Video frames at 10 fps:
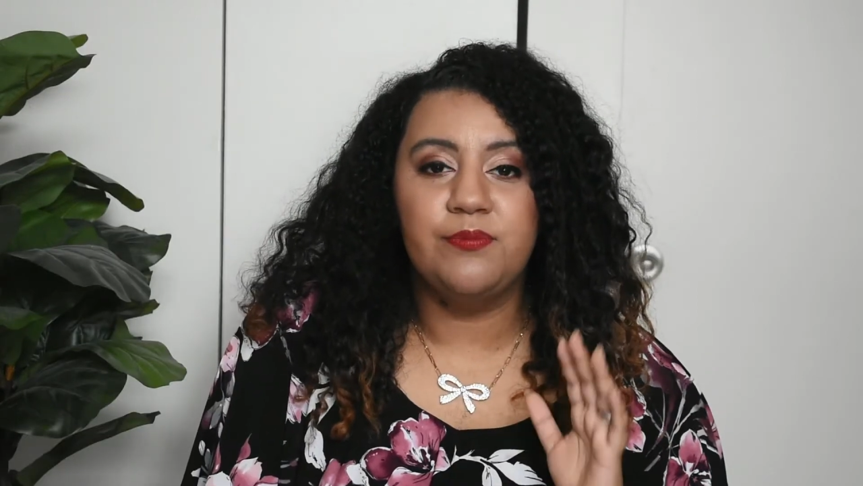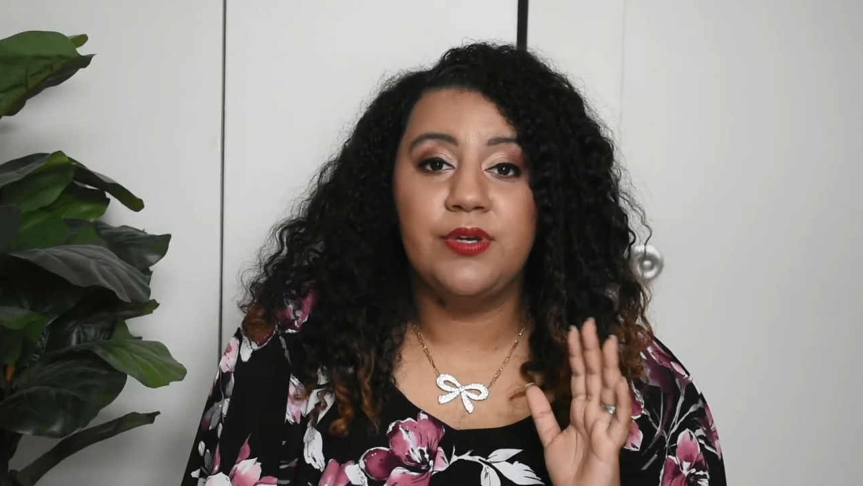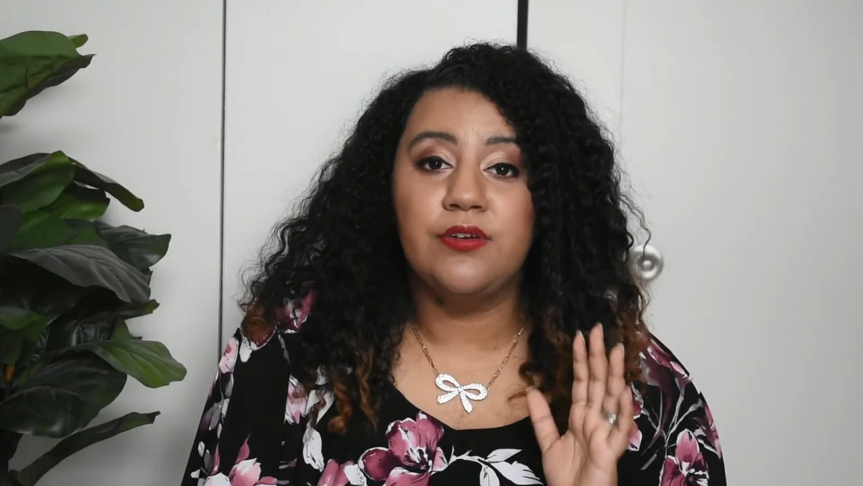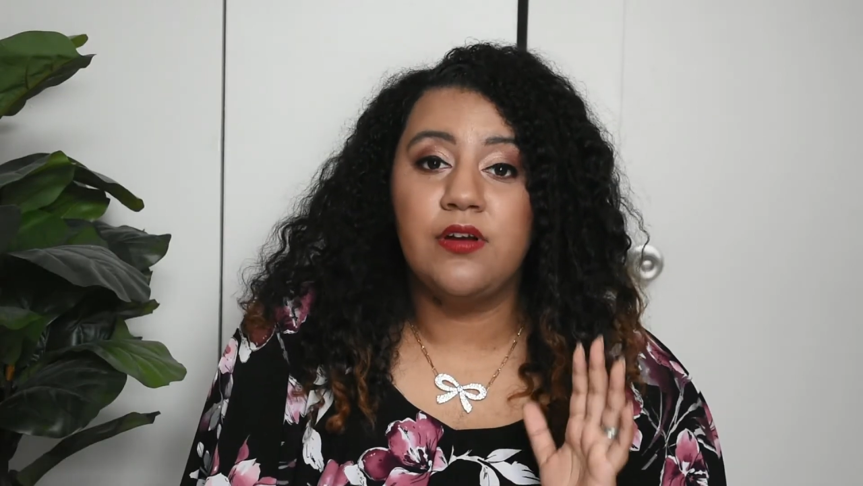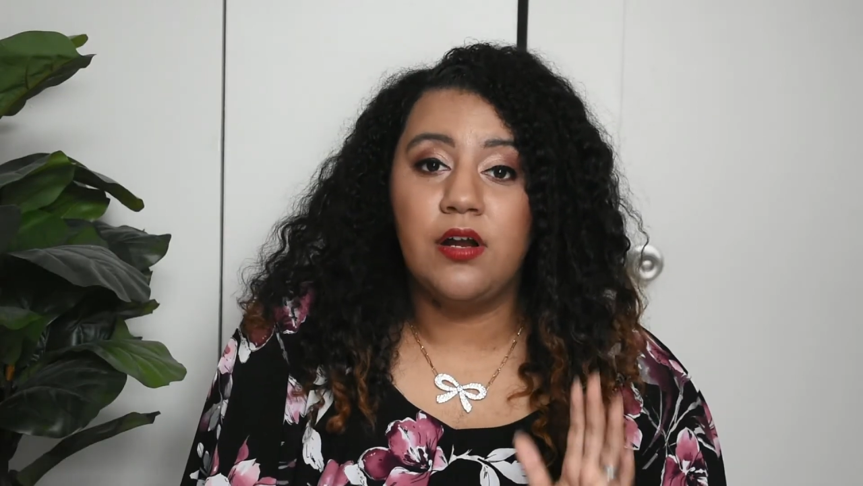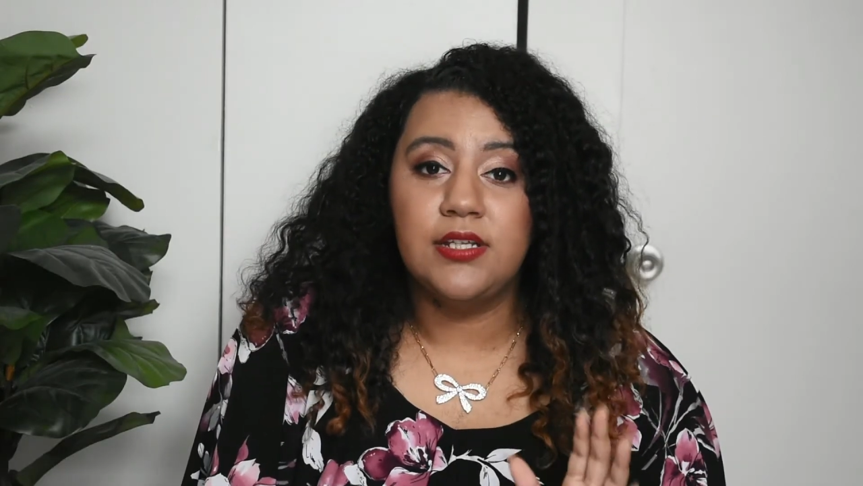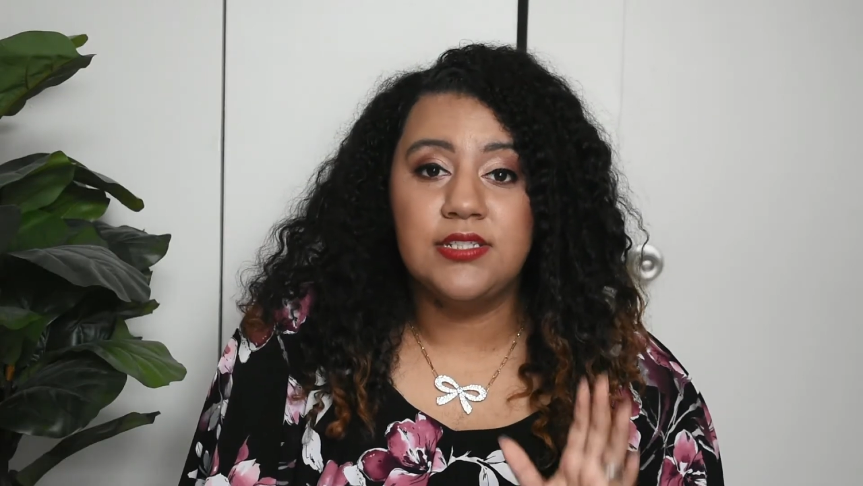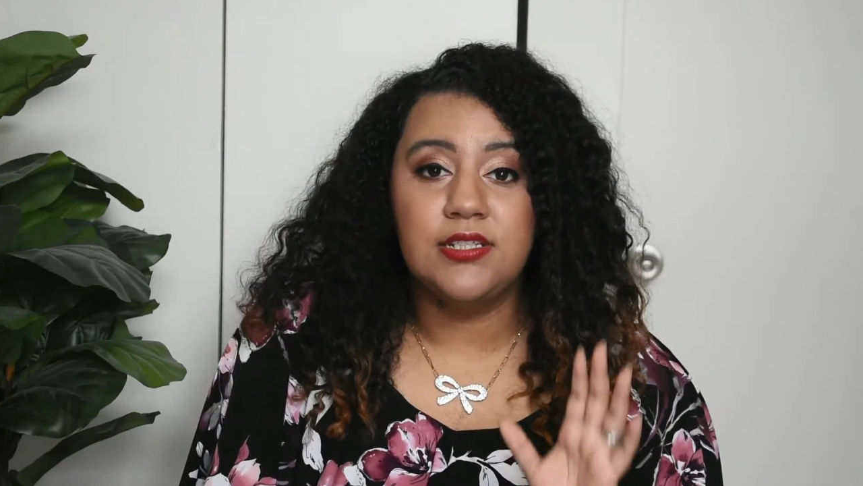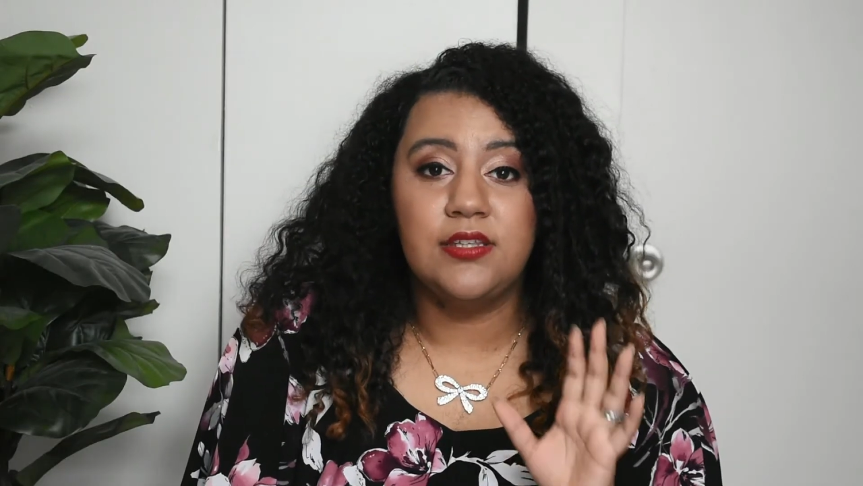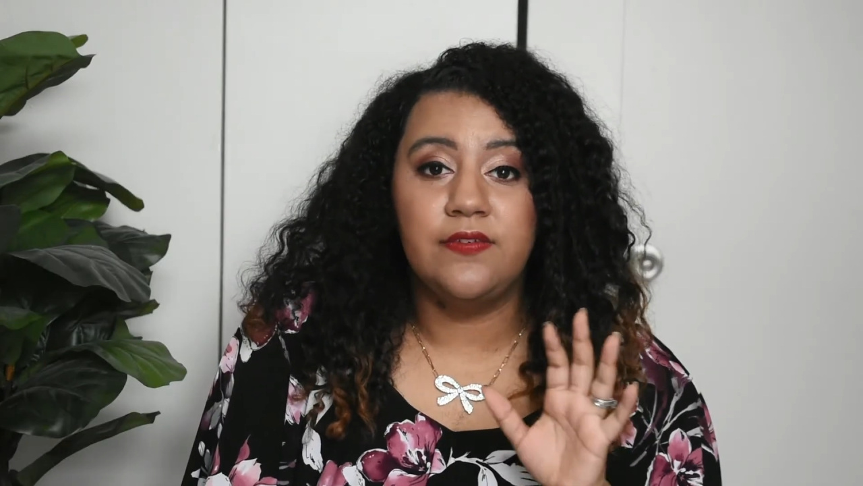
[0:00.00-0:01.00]
But
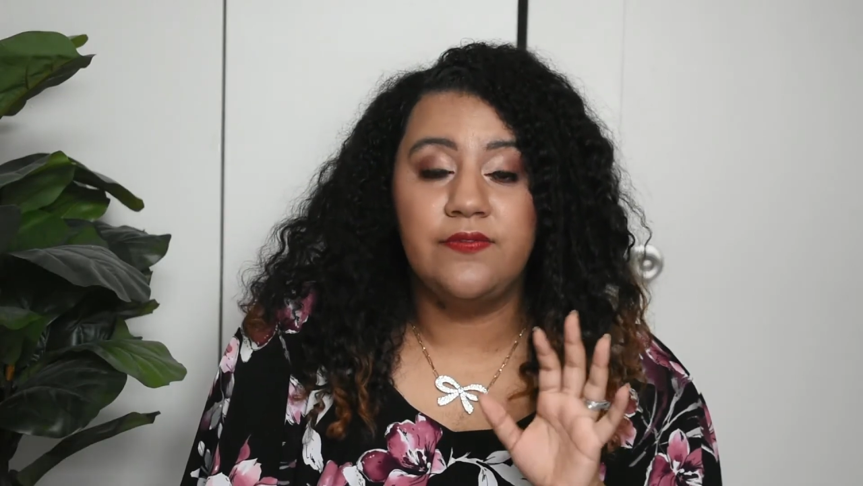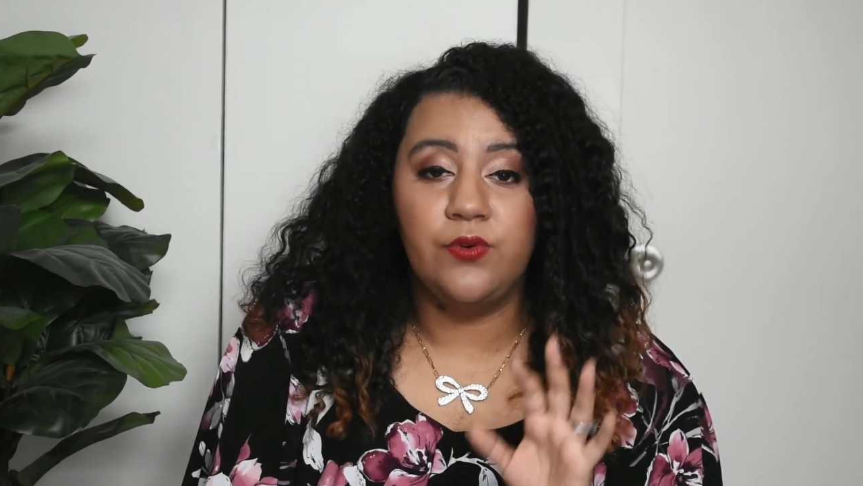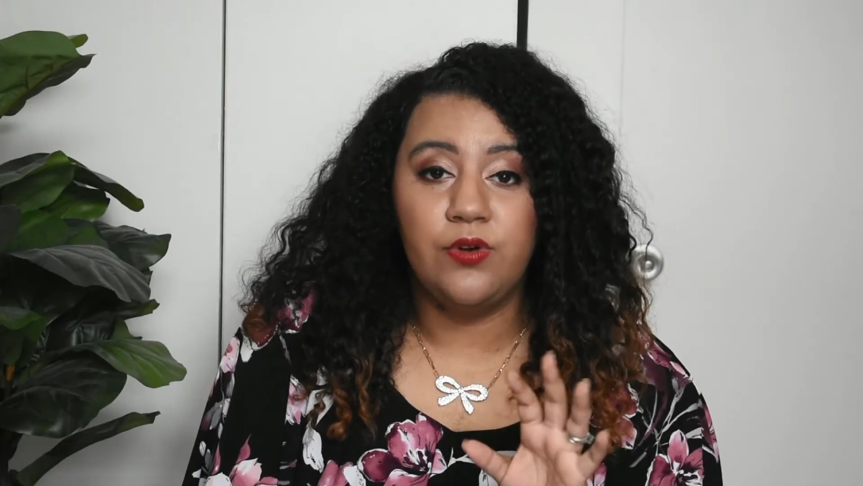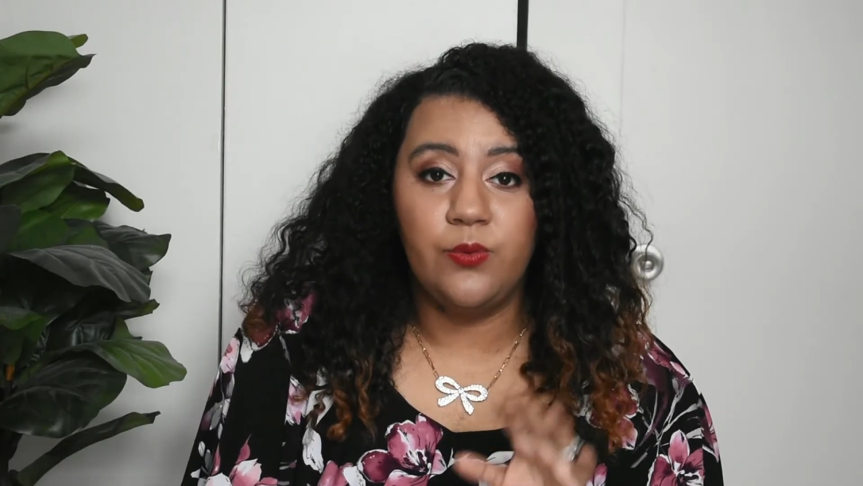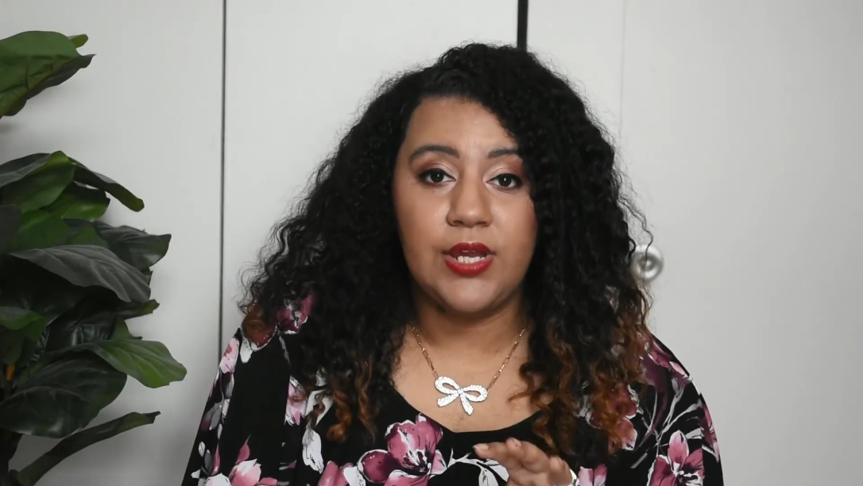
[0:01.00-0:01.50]
honestly, the 4